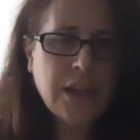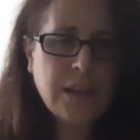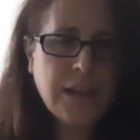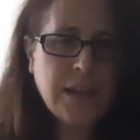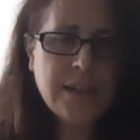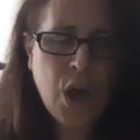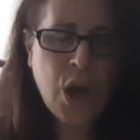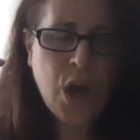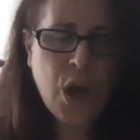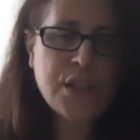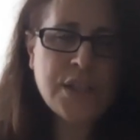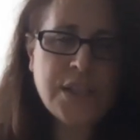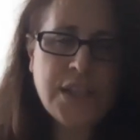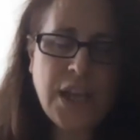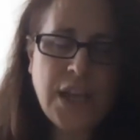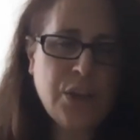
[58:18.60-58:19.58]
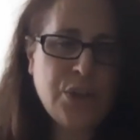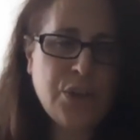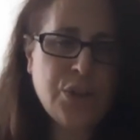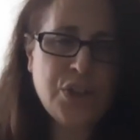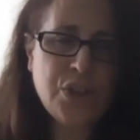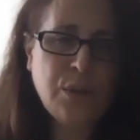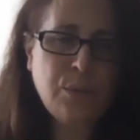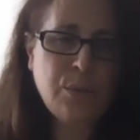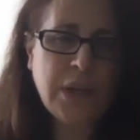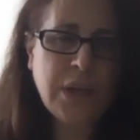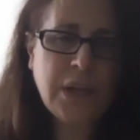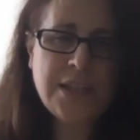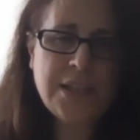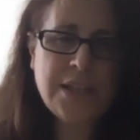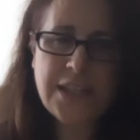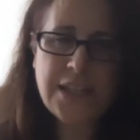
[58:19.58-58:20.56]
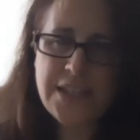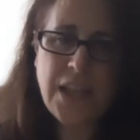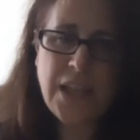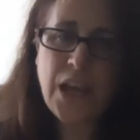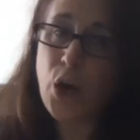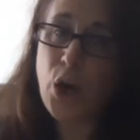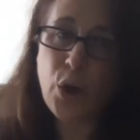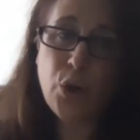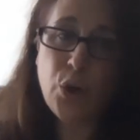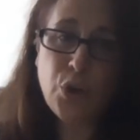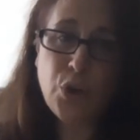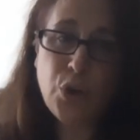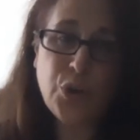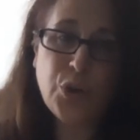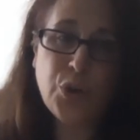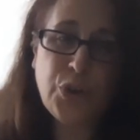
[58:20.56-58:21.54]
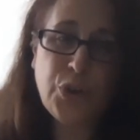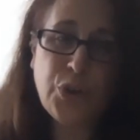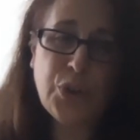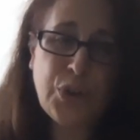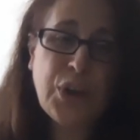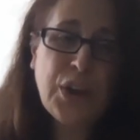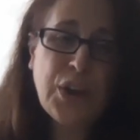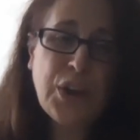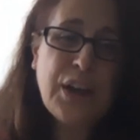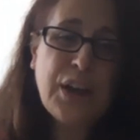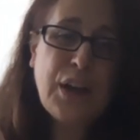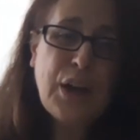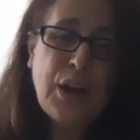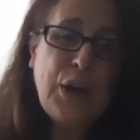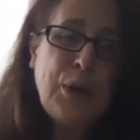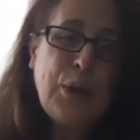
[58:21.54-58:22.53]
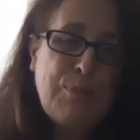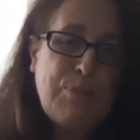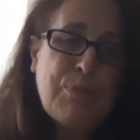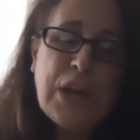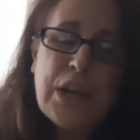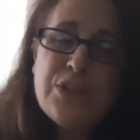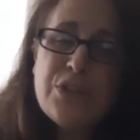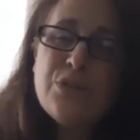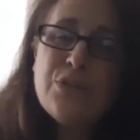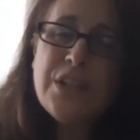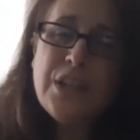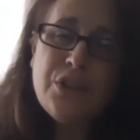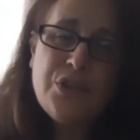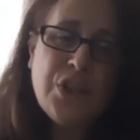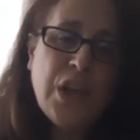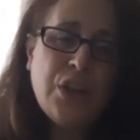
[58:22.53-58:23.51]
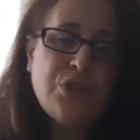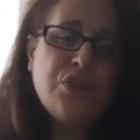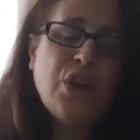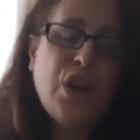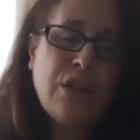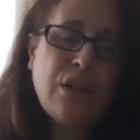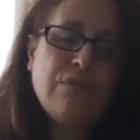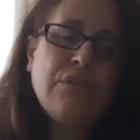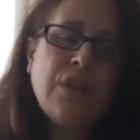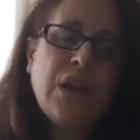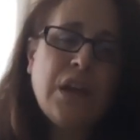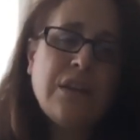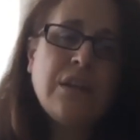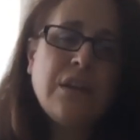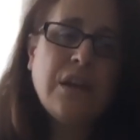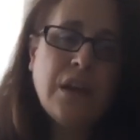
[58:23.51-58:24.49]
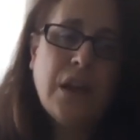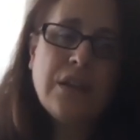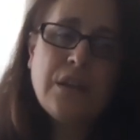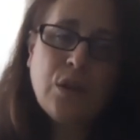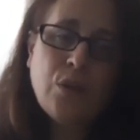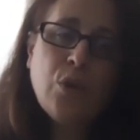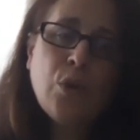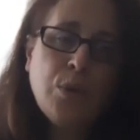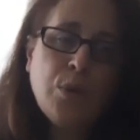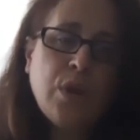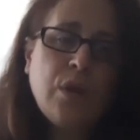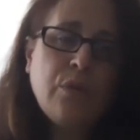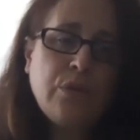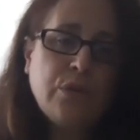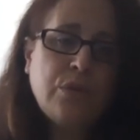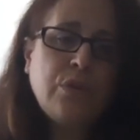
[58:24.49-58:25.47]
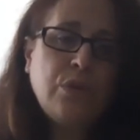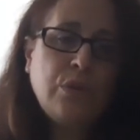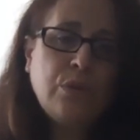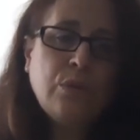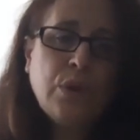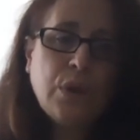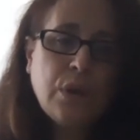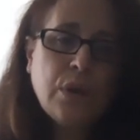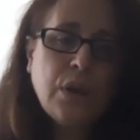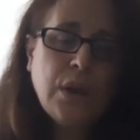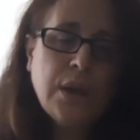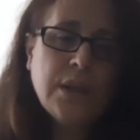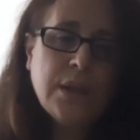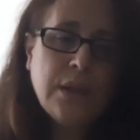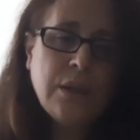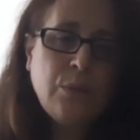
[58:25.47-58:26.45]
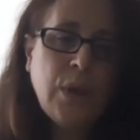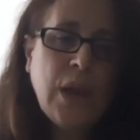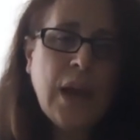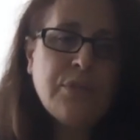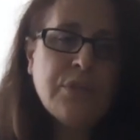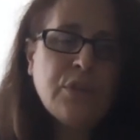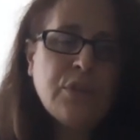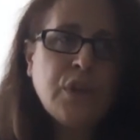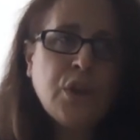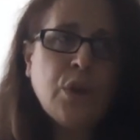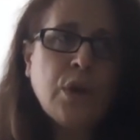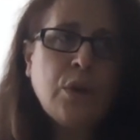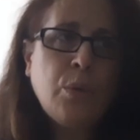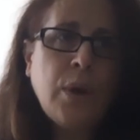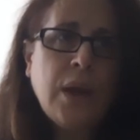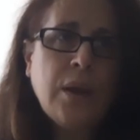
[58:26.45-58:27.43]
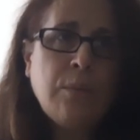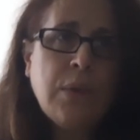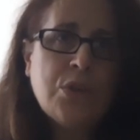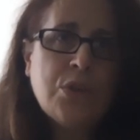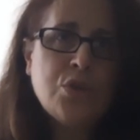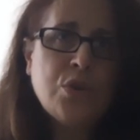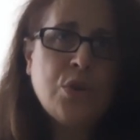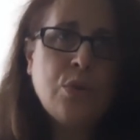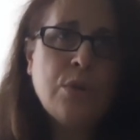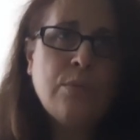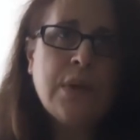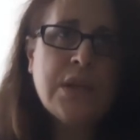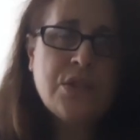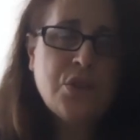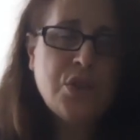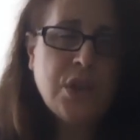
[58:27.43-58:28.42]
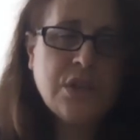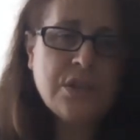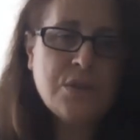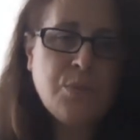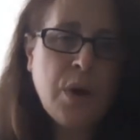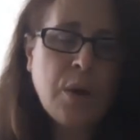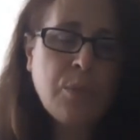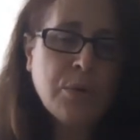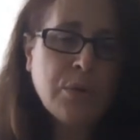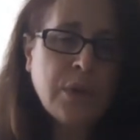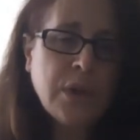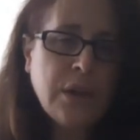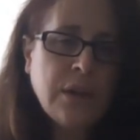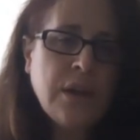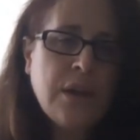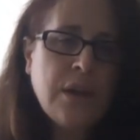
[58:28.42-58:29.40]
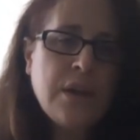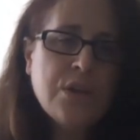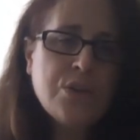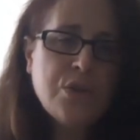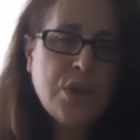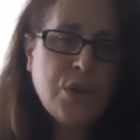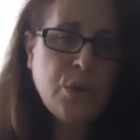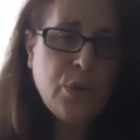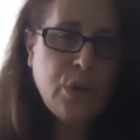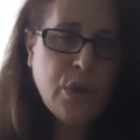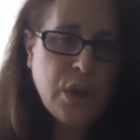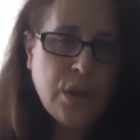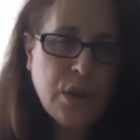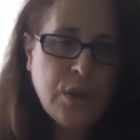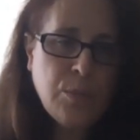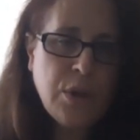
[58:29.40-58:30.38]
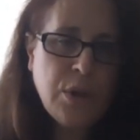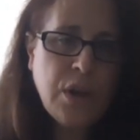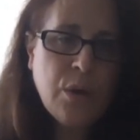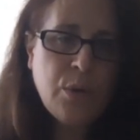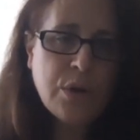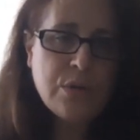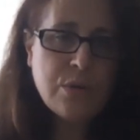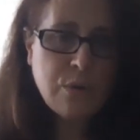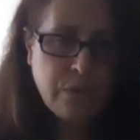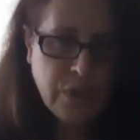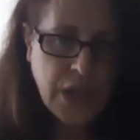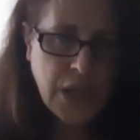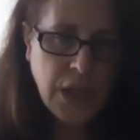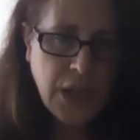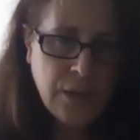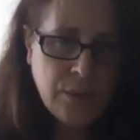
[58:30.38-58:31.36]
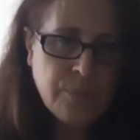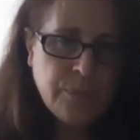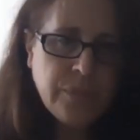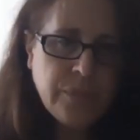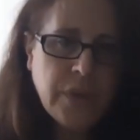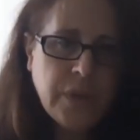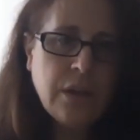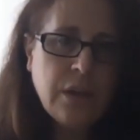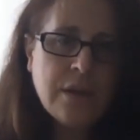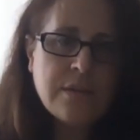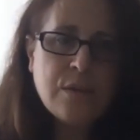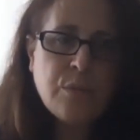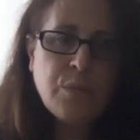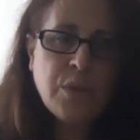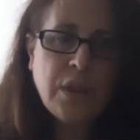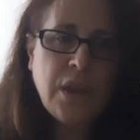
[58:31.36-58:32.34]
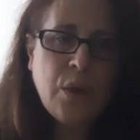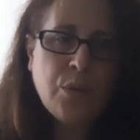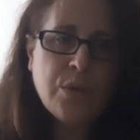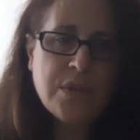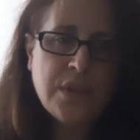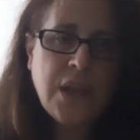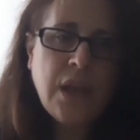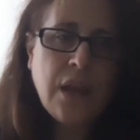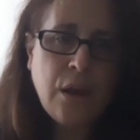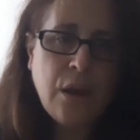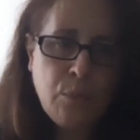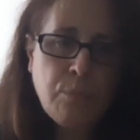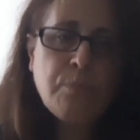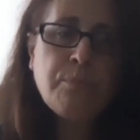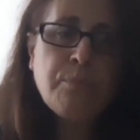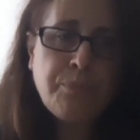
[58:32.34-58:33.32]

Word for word: Let's harness that energy, because it's there. But I do see a change done at the global level too. And we have to figure out a way to make sure we're messaging this properly, so they don't think the community networks are flaky and not something that will stand up.